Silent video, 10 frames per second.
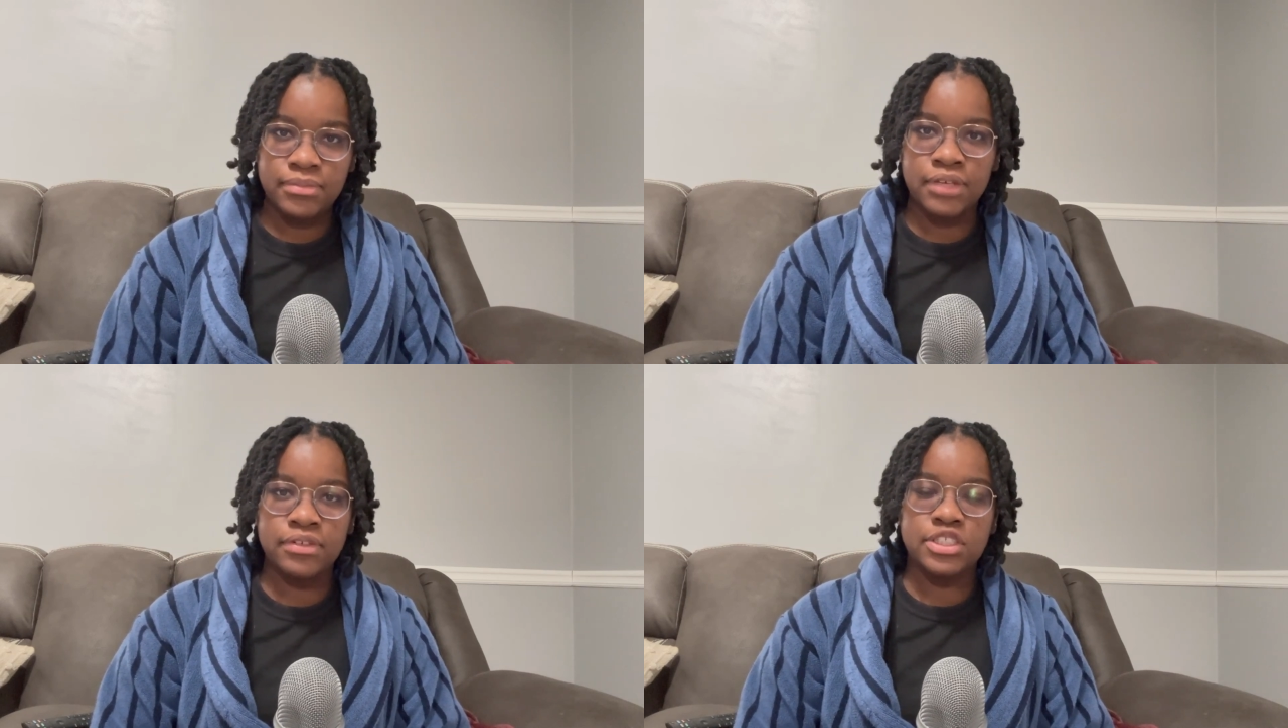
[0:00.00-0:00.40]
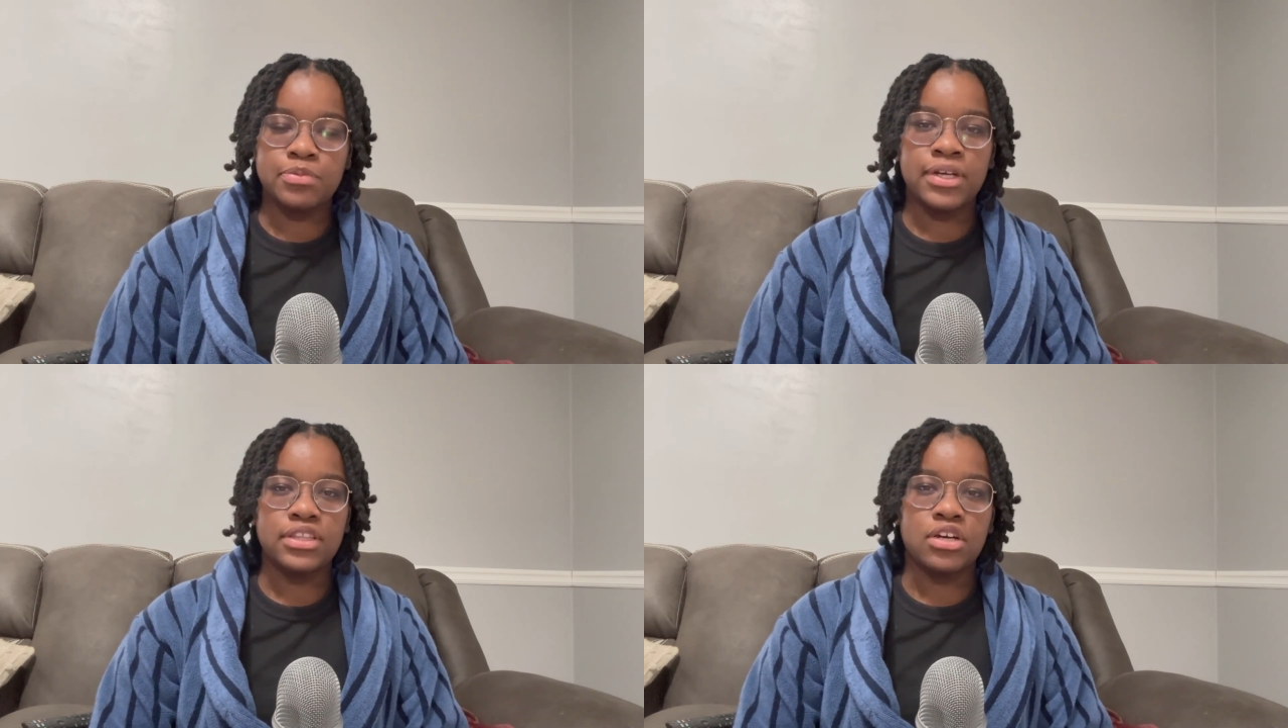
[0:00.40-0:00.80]
even
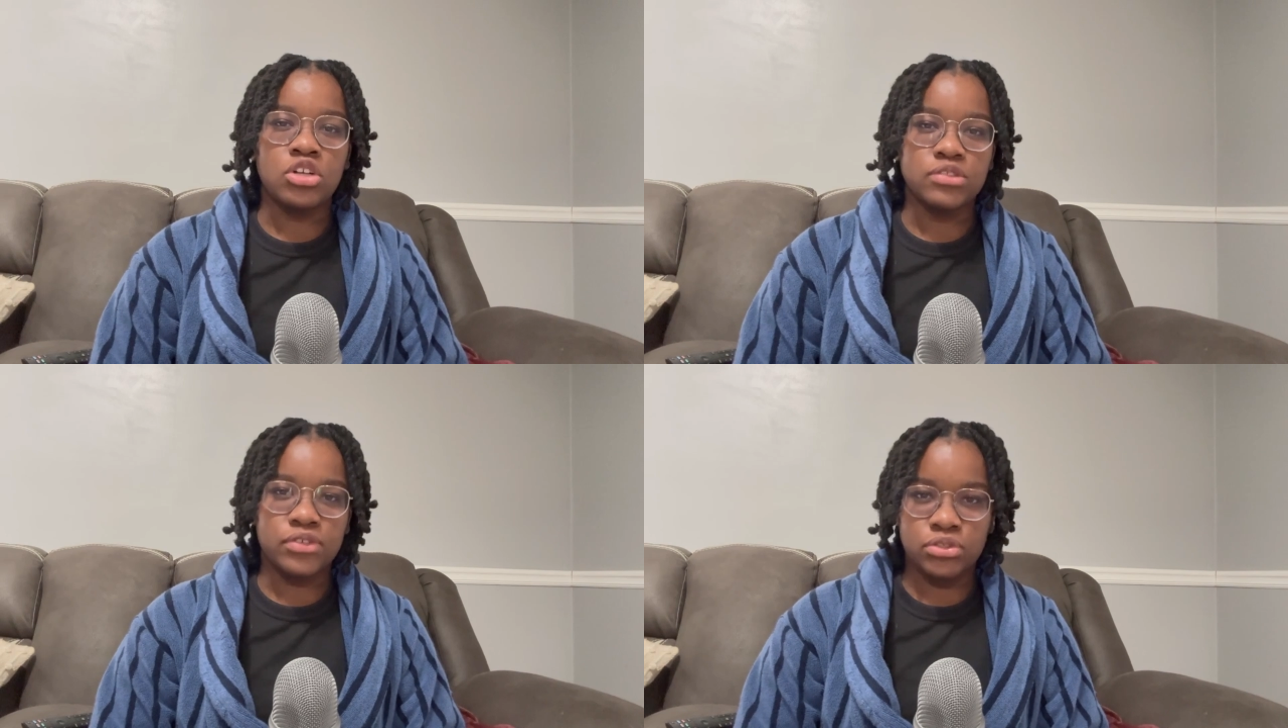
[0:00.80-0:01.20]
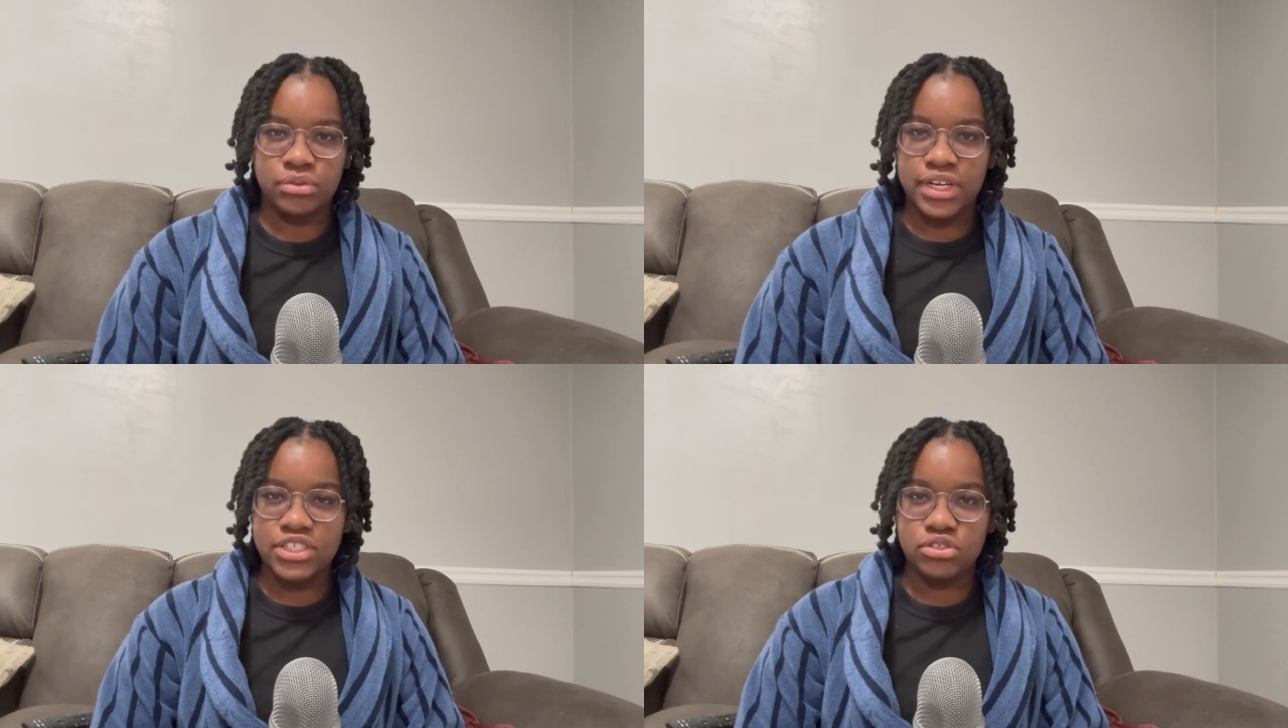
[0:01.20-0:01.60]
despite the controversial
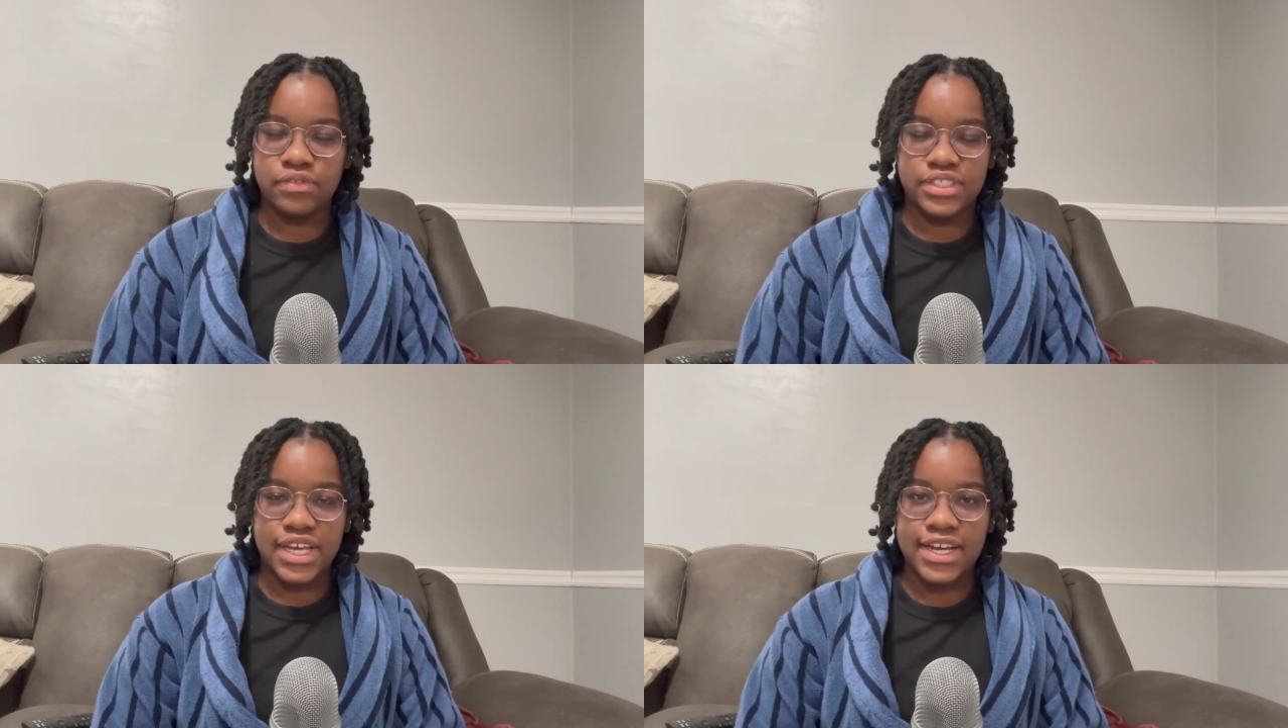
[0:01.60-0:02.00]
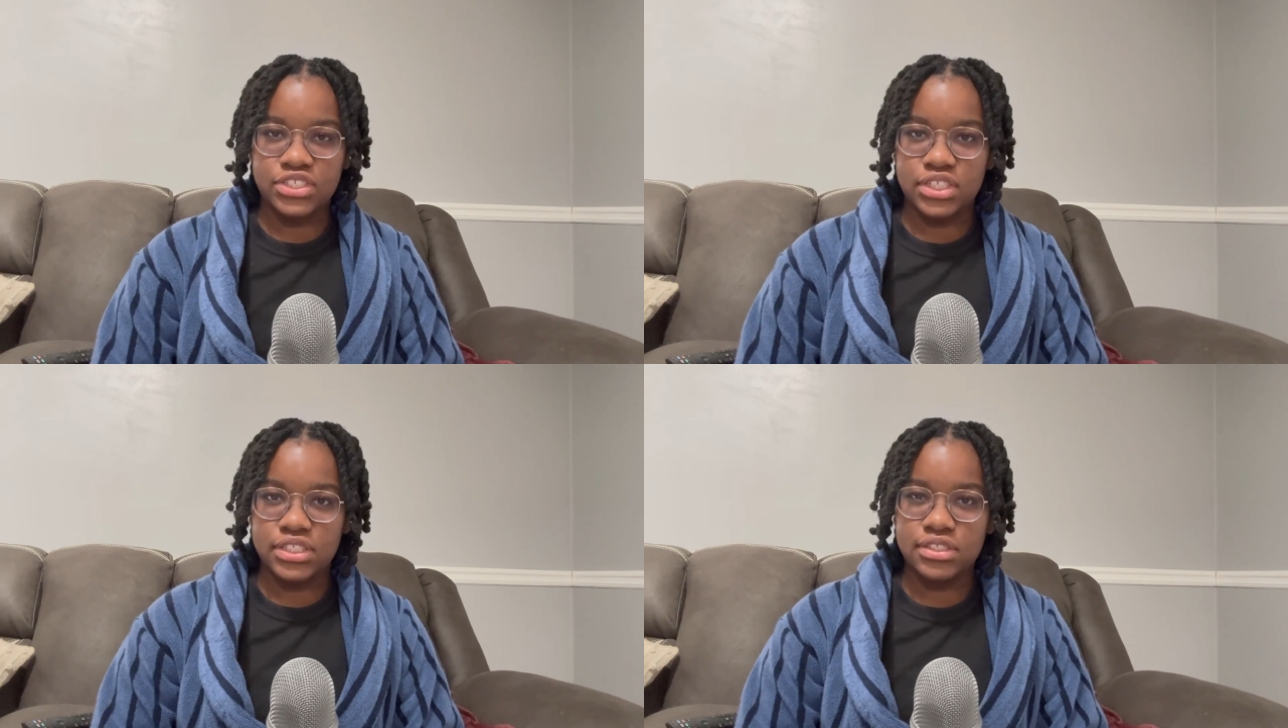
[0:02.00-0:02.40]
nature of his
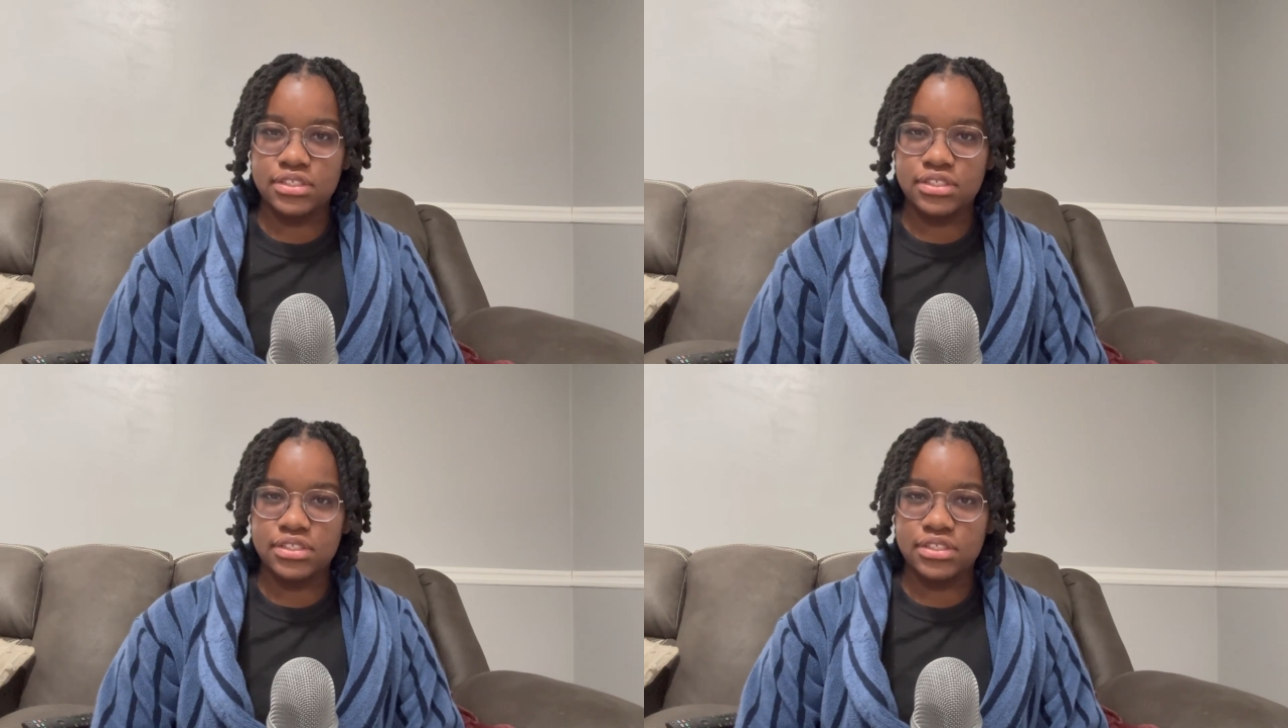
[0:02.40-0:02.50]
actions,